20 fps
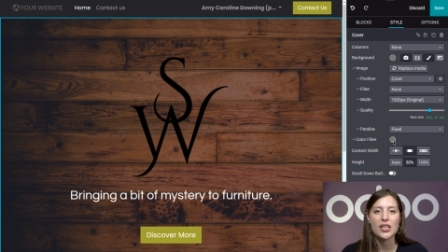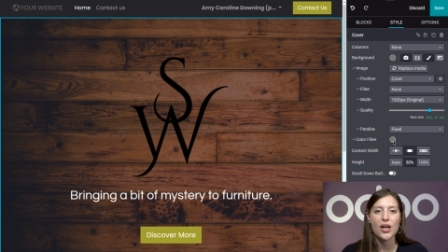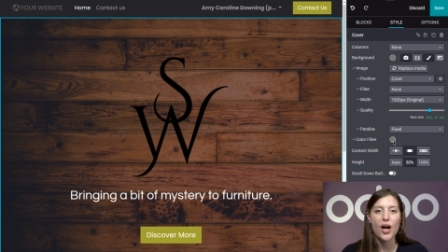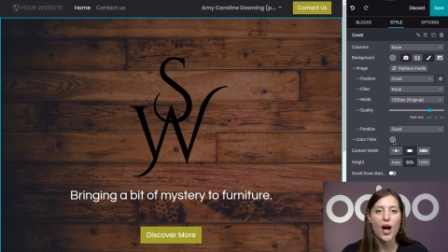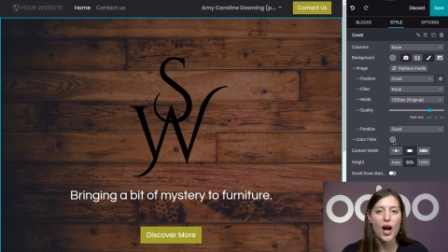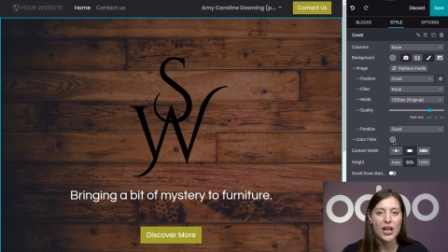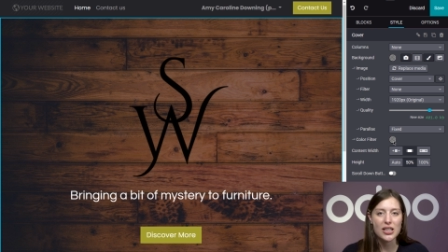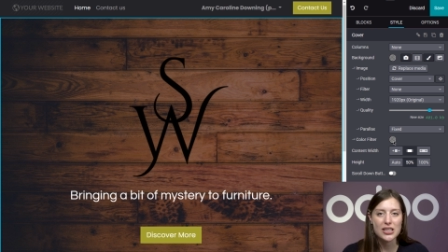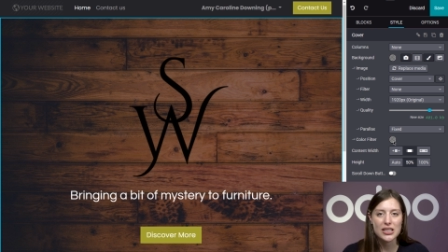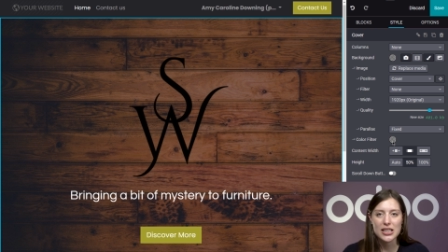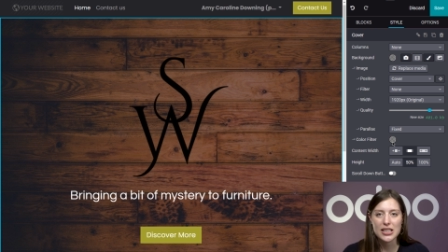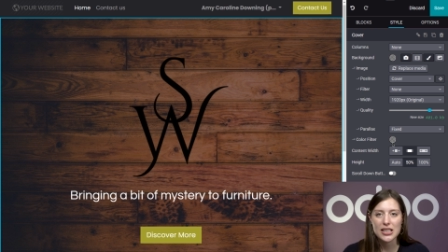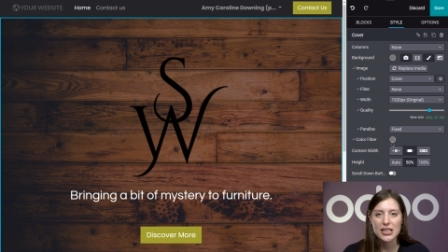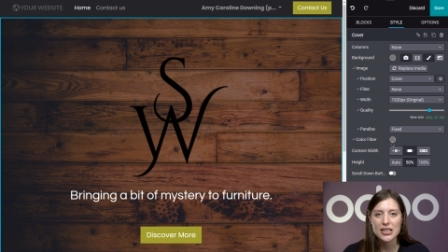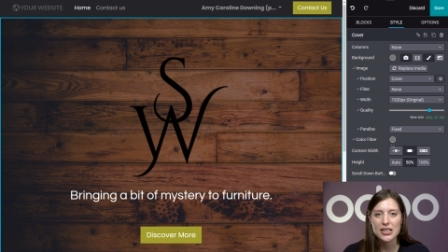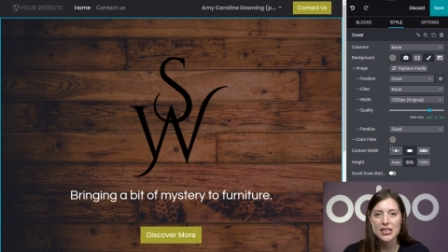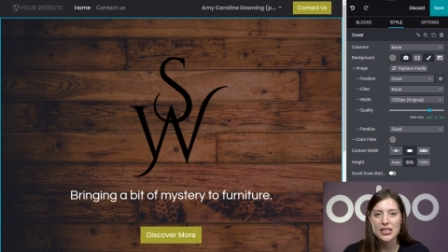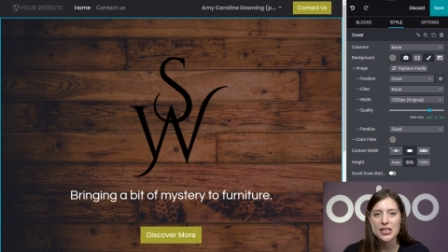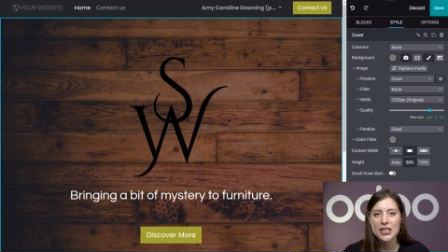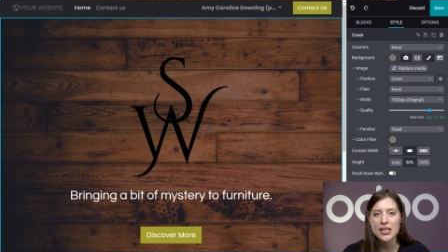the
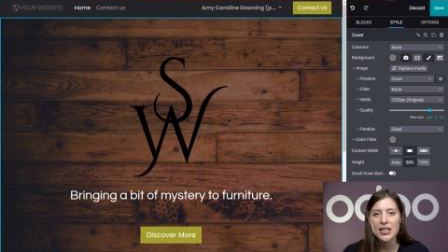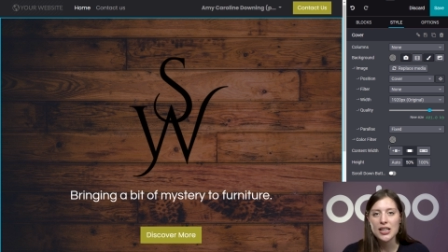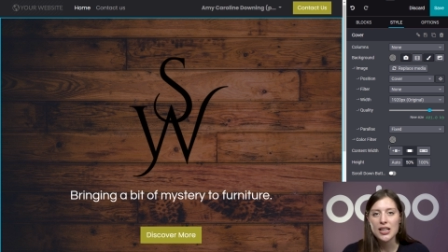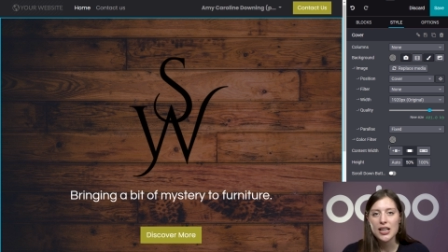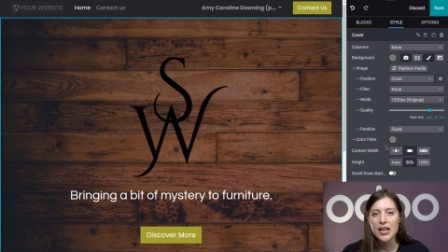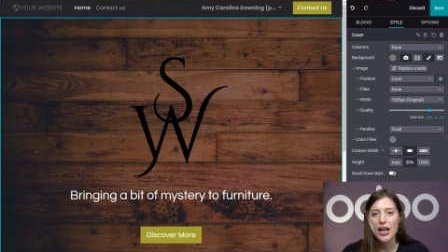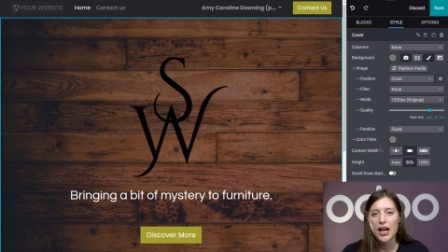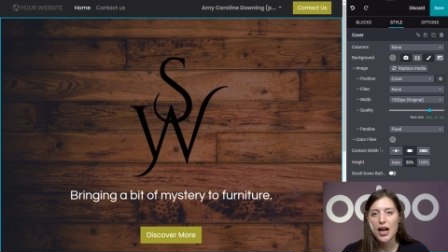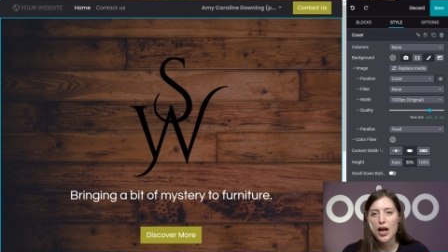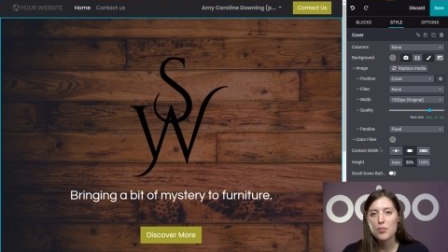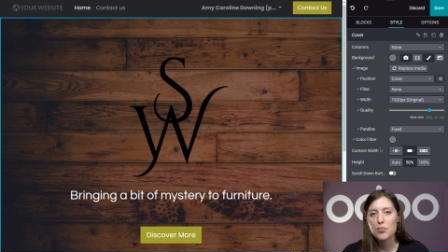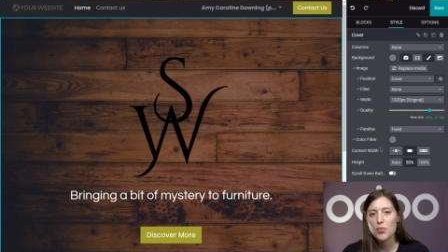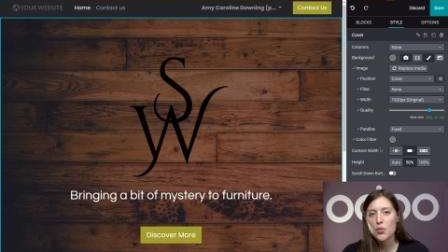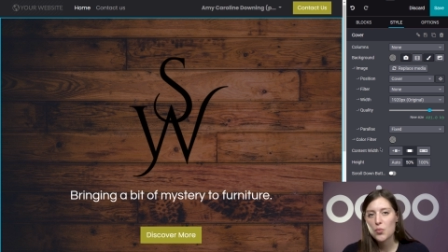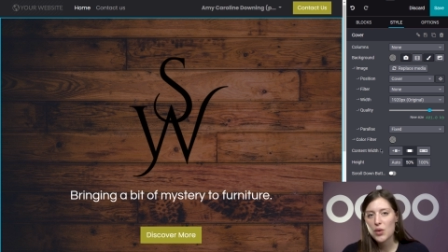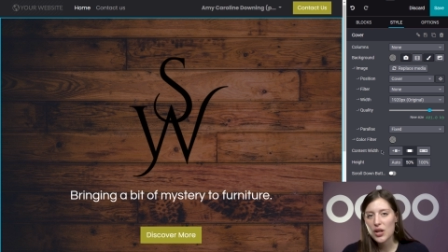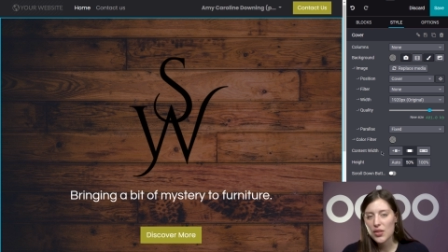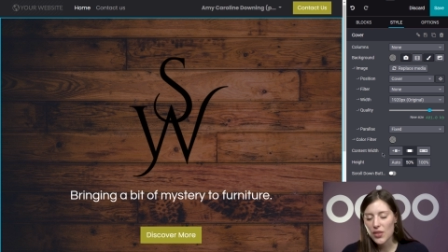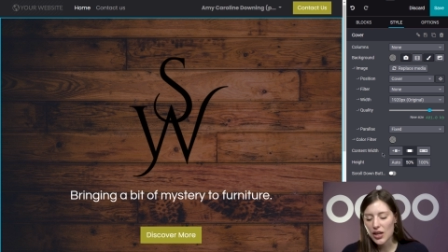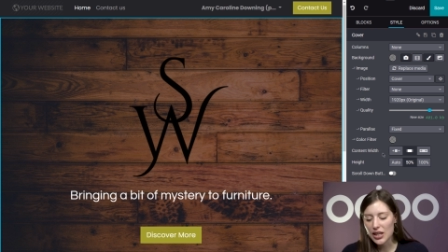content um,
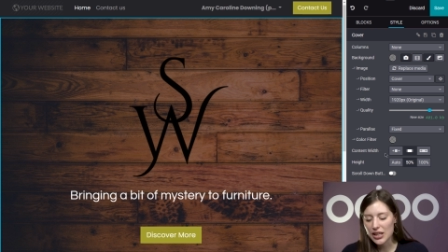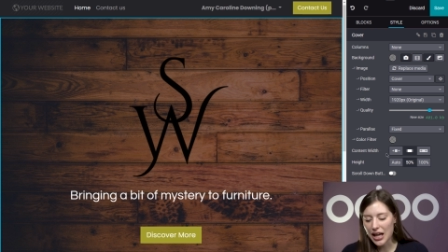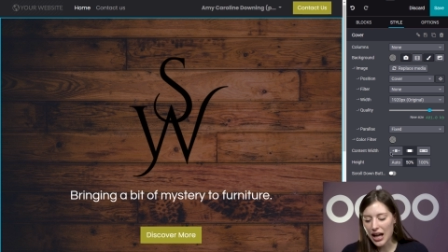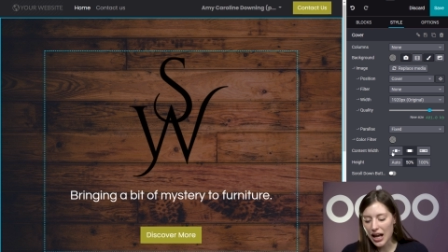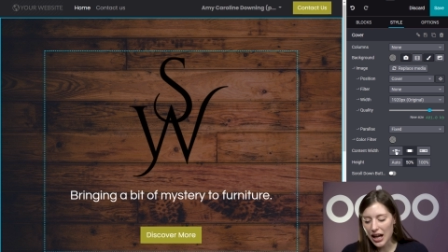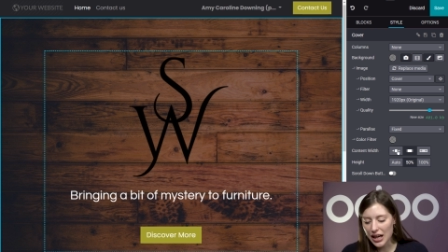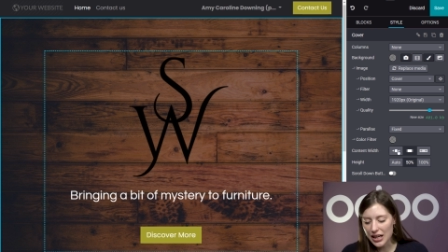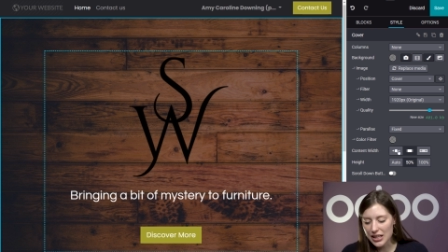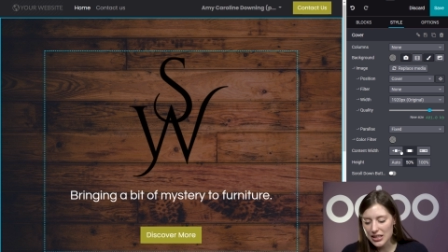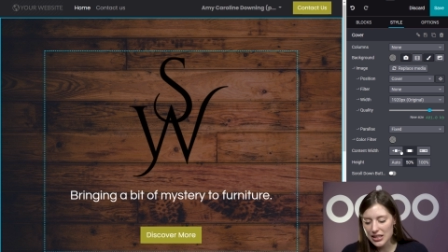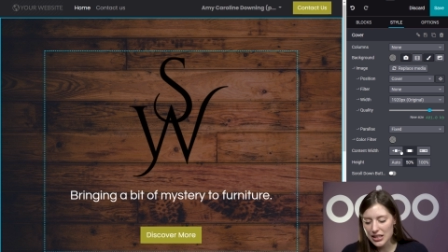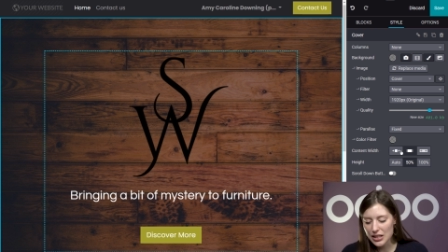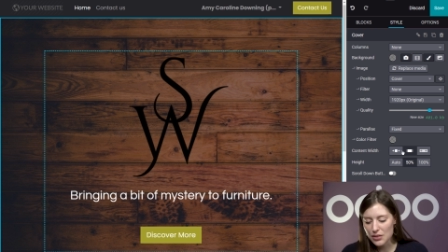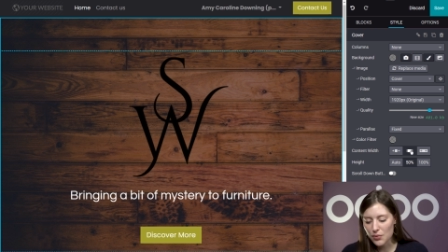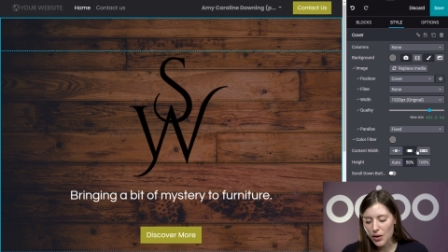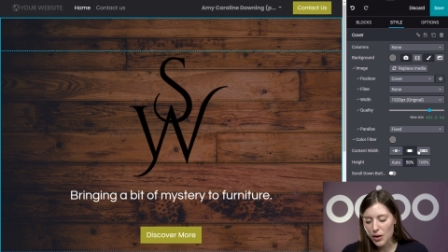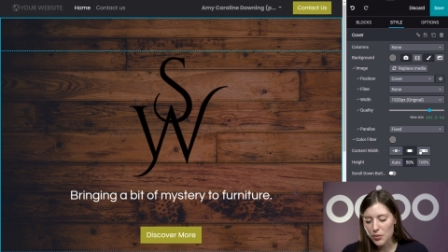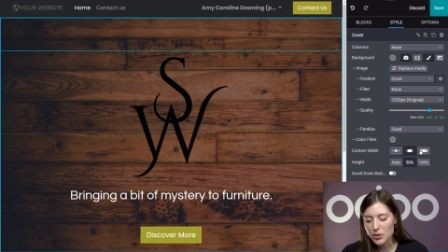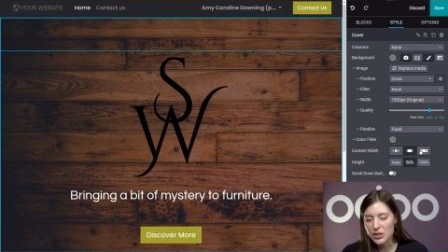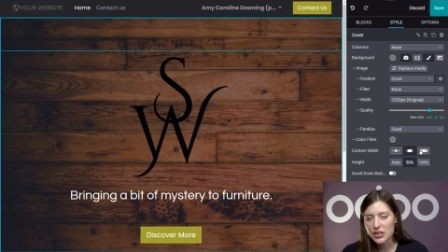width and height
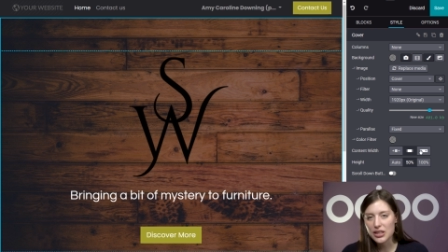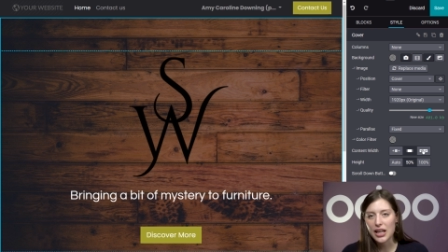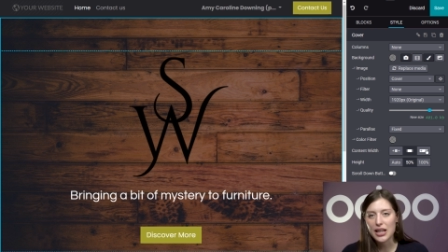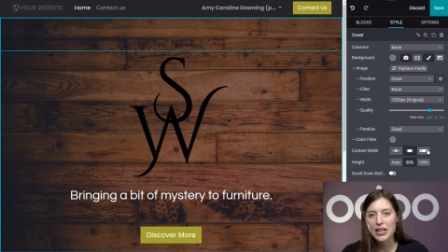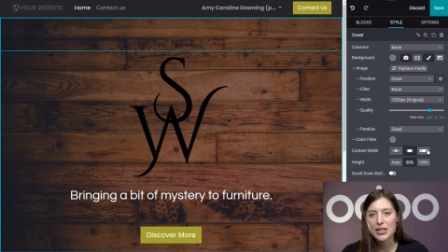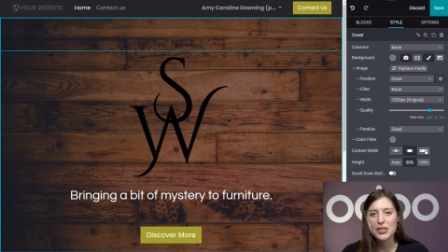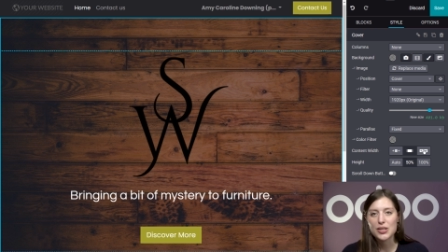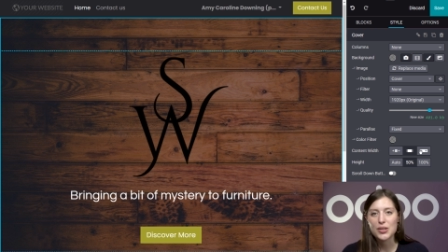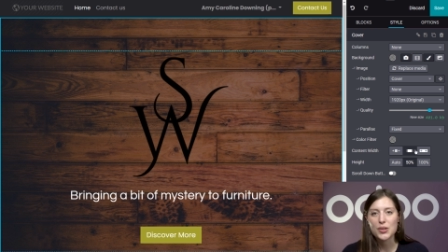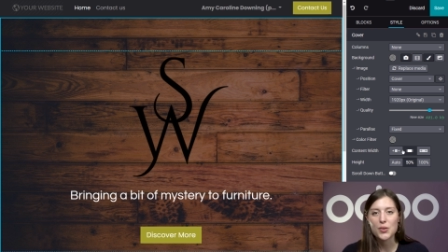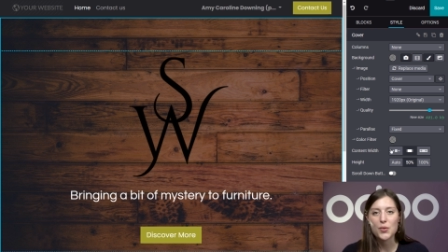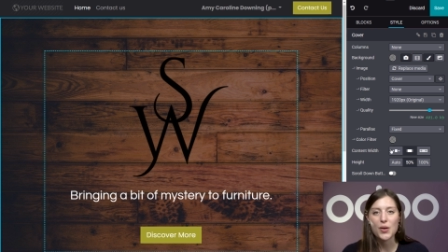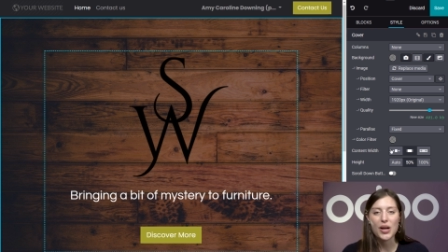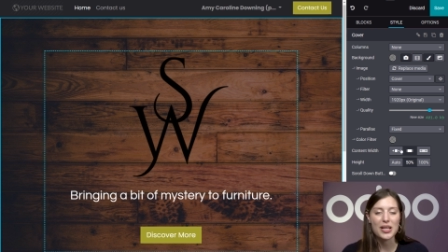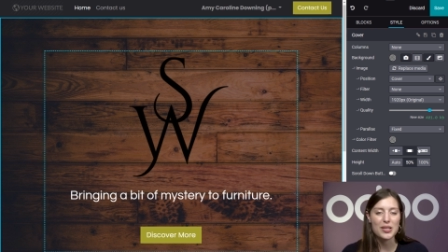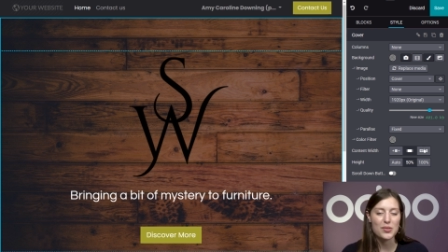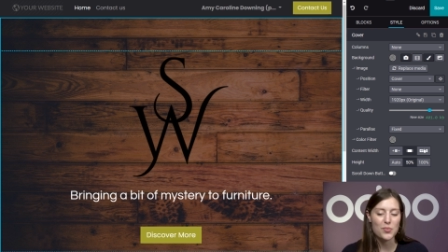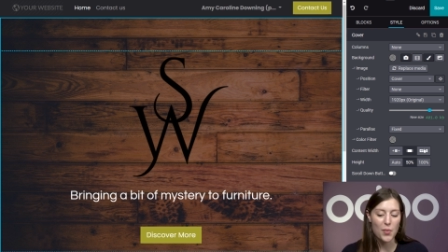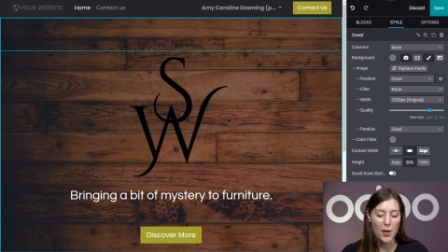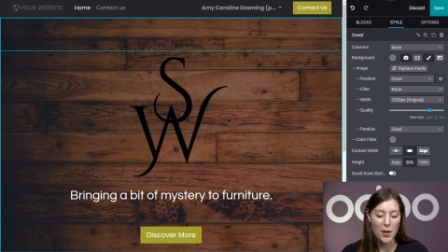if I would like to
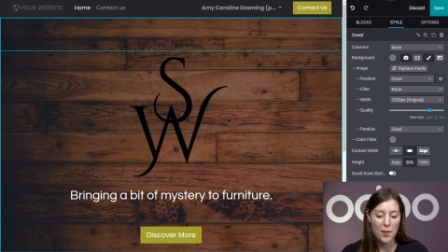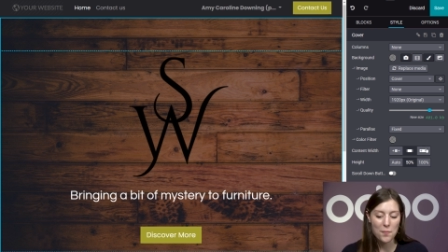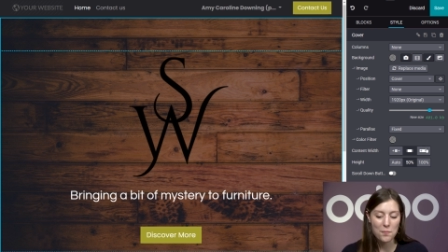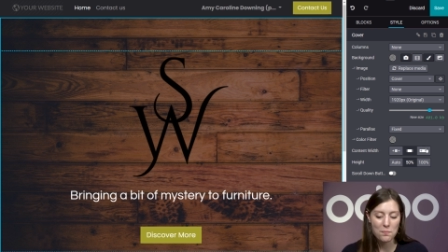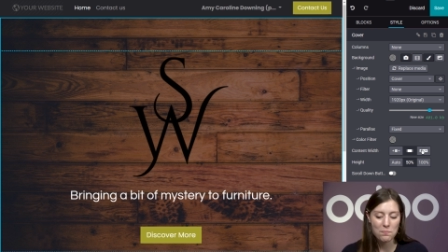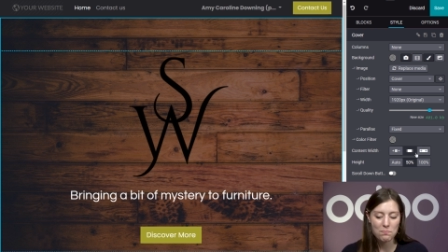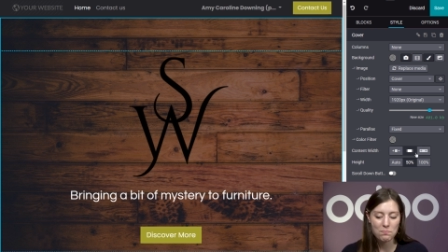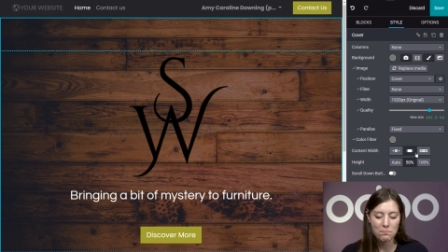as well.